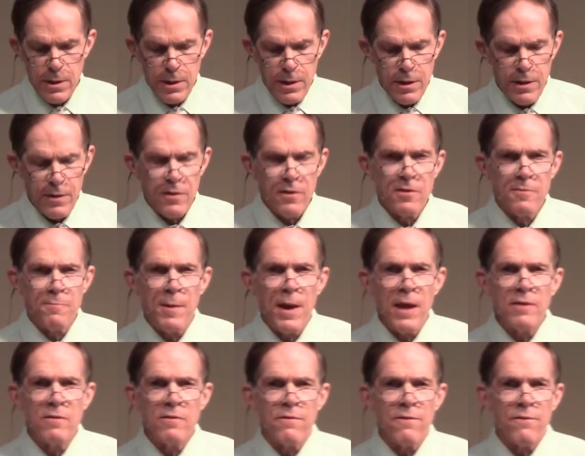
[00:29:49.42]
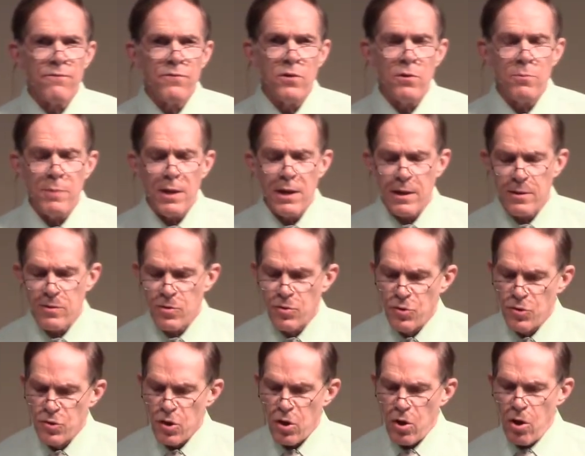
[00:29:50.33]
And in the space of a few minutes,
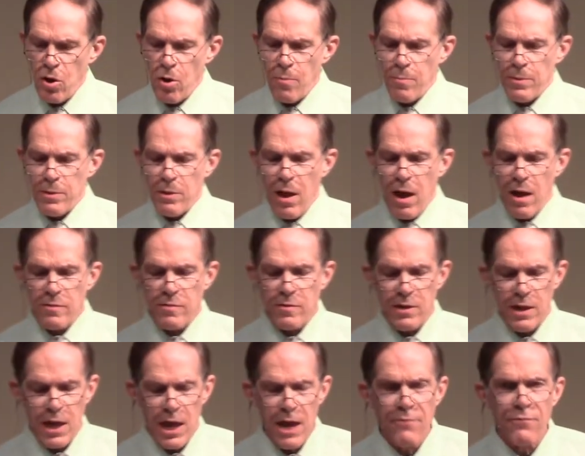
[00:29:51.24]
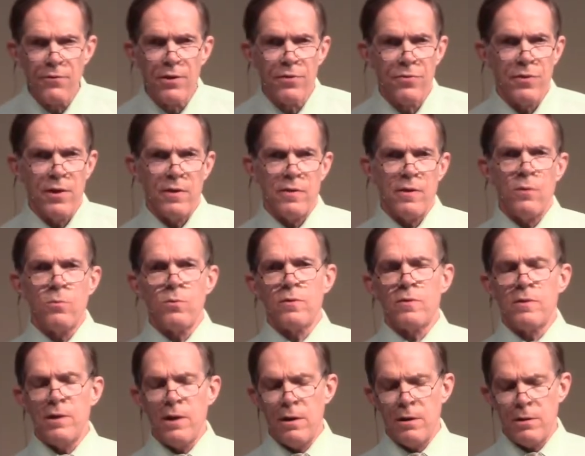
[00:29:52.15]
Job lost everything that
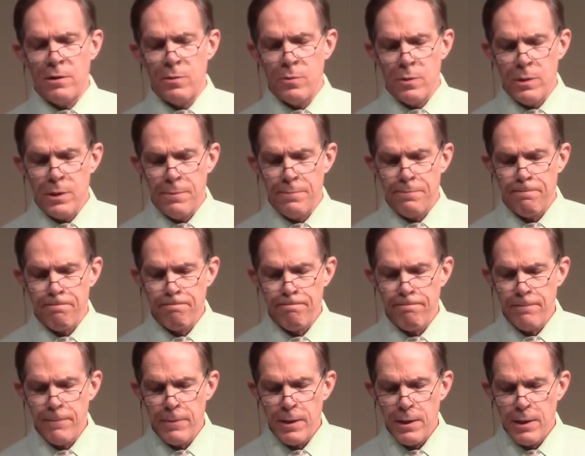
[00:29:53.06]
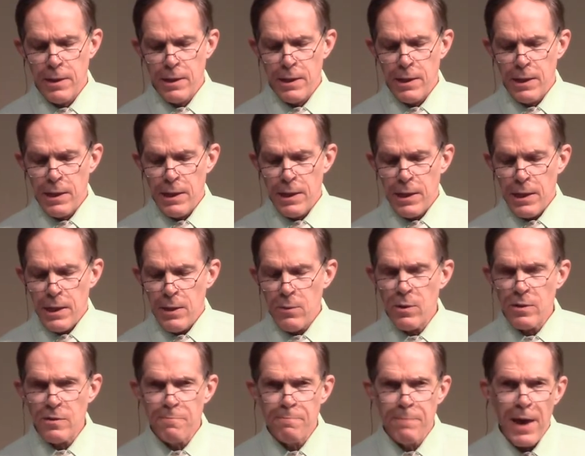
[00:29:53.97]
was dear to him. It
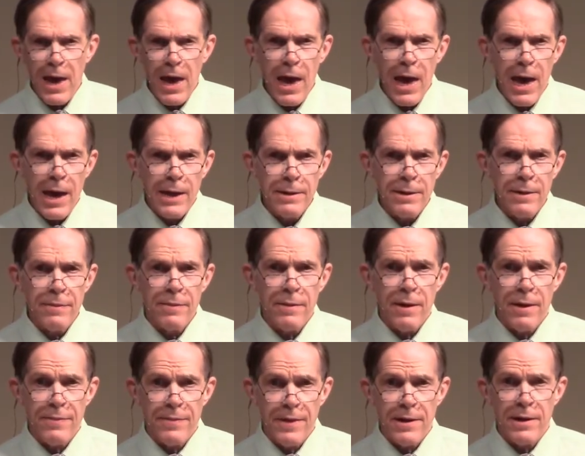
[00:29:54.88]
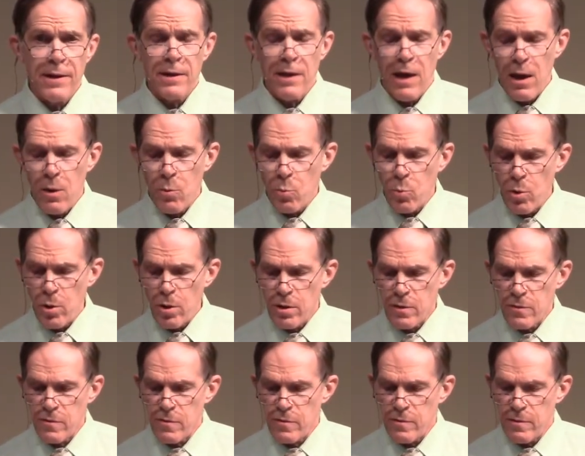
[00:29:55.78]
was bad, and, and then it got
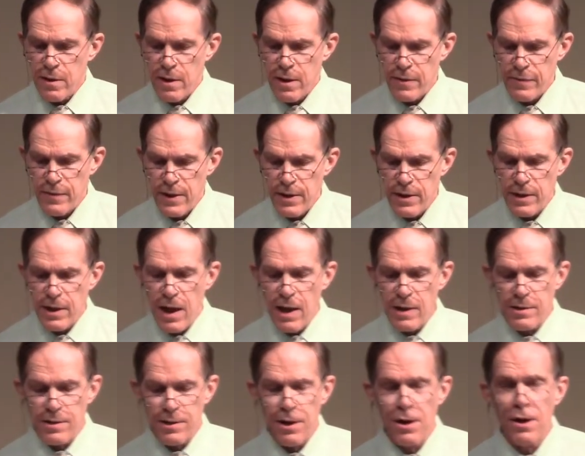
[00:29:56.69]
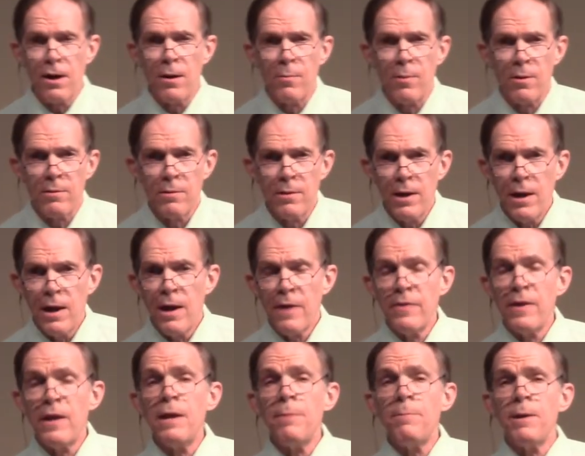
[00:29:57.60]
worse, and then it got terrible,
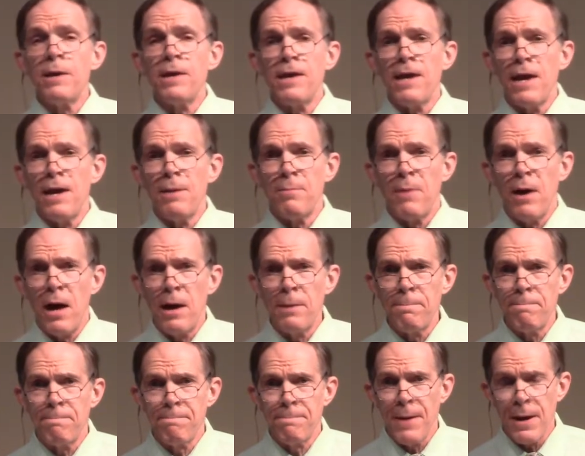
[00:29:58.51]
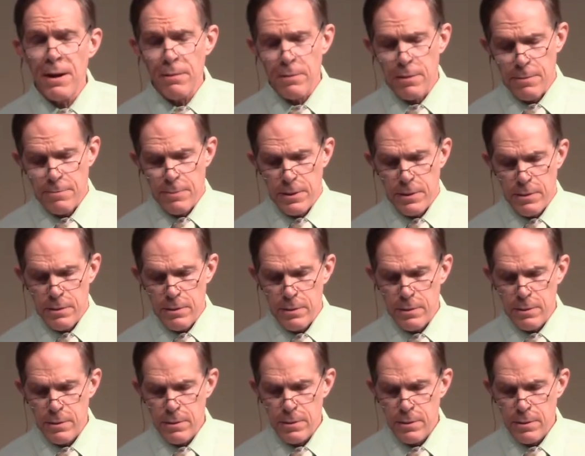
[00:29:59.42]
and then it became unbearable.
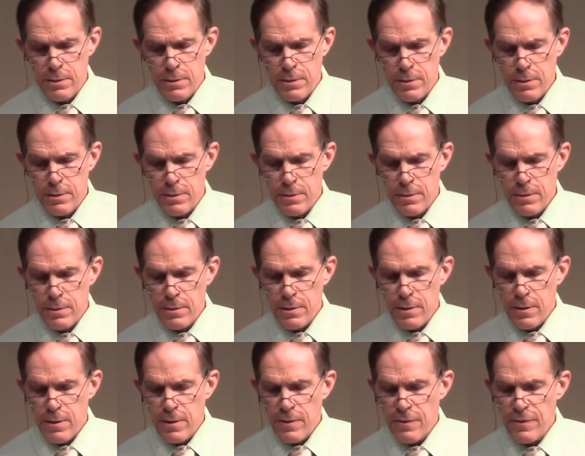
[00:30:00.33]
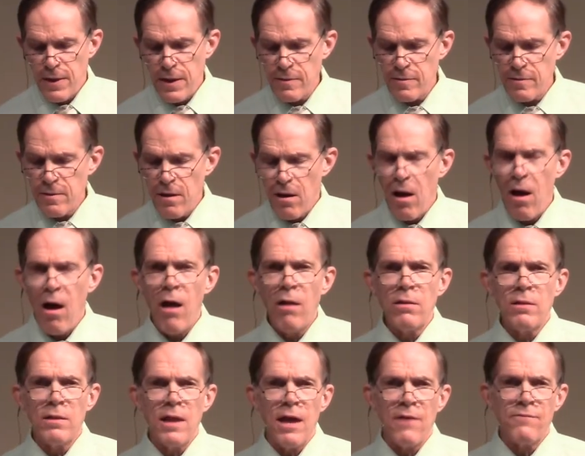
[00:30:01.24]
This
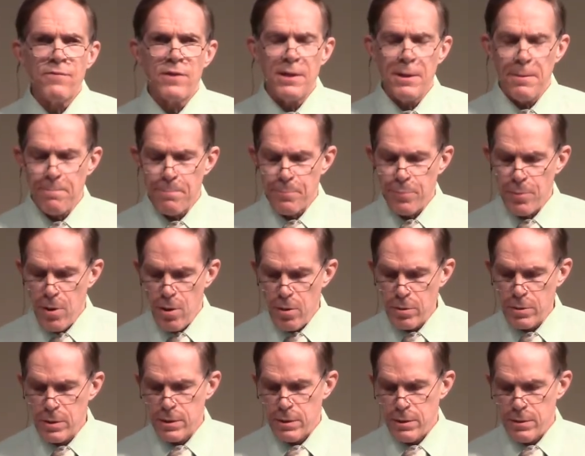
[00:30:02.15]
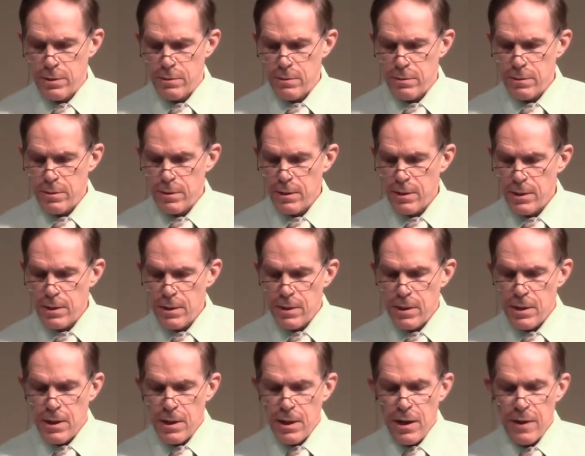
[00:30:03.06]
all left him broken.
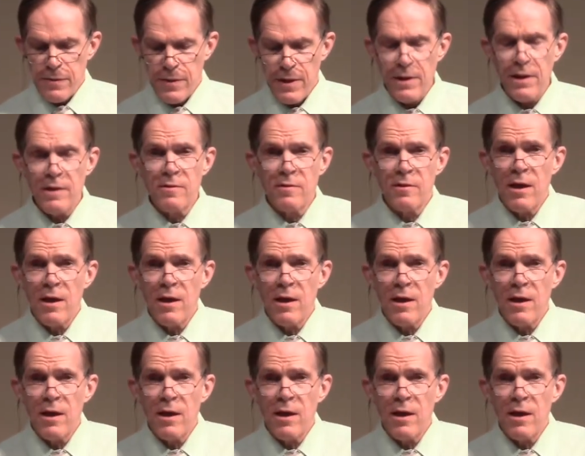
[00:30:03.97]
And then his